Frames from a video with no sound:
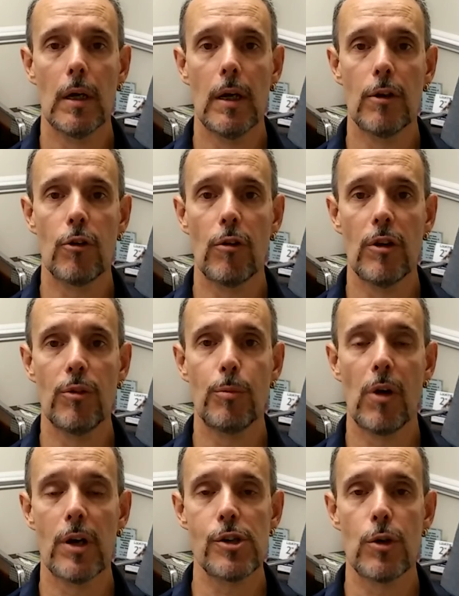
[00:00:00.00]
increased
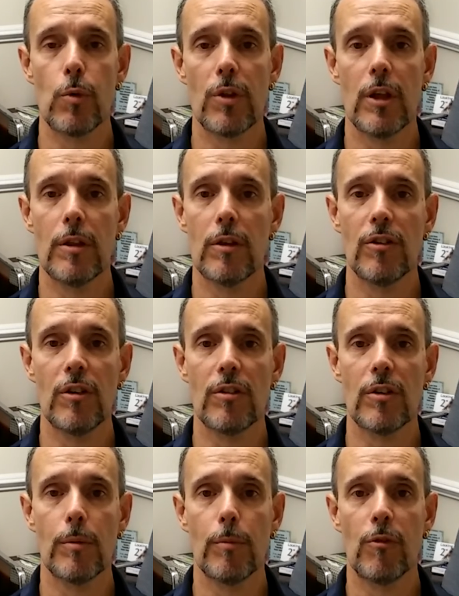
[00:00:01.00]
pressure within the
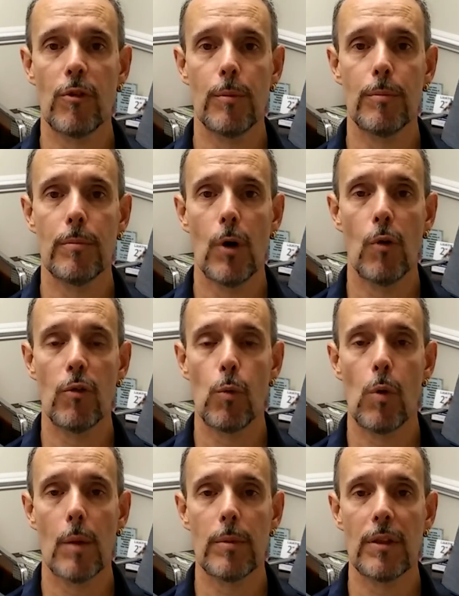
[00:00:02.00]
system from
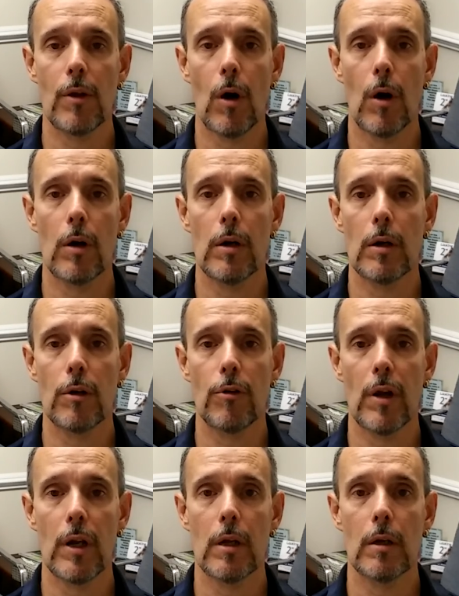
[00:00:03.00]
overwhelming the heart and
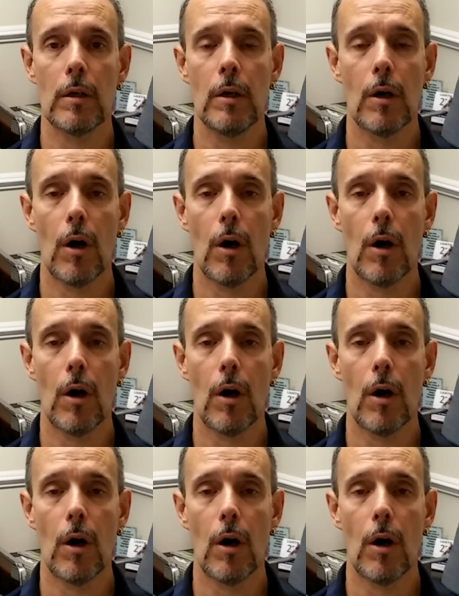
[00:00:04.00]
creating